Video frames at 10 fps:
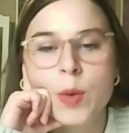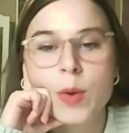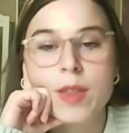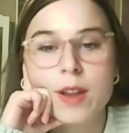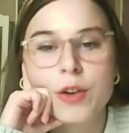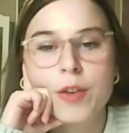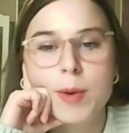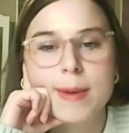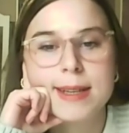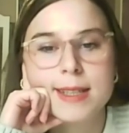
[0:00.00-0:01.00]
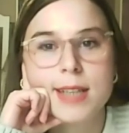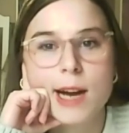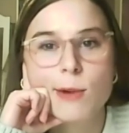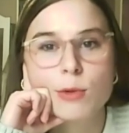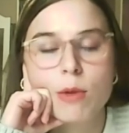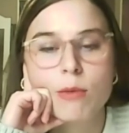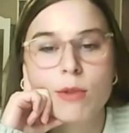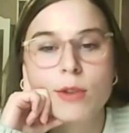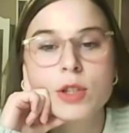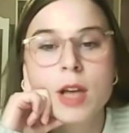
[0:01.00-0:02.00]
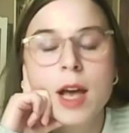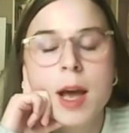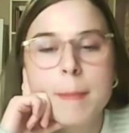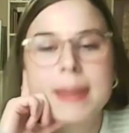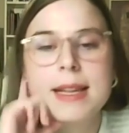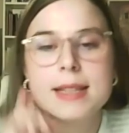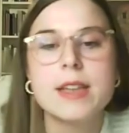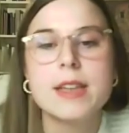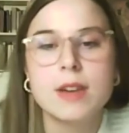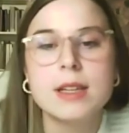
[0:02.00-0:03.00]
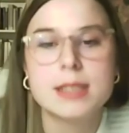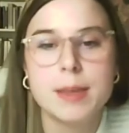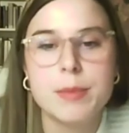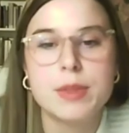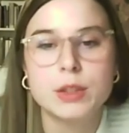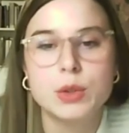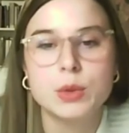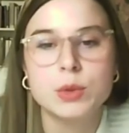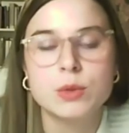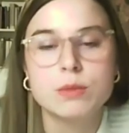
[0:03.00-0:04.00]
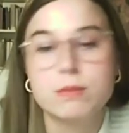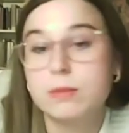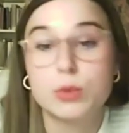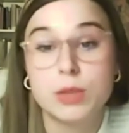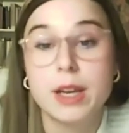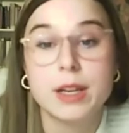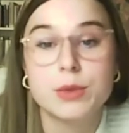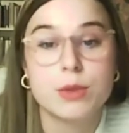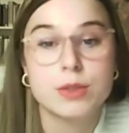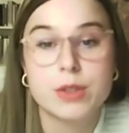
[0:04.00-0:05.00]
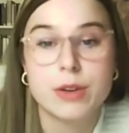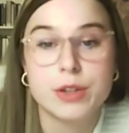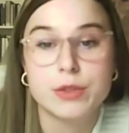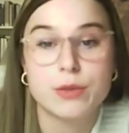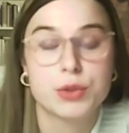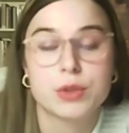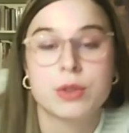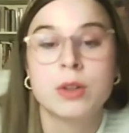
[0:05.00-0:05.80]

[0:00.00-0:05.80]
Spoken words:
with Eleanor of Provence's household roles, but that's definitely something to take into consideration for sure.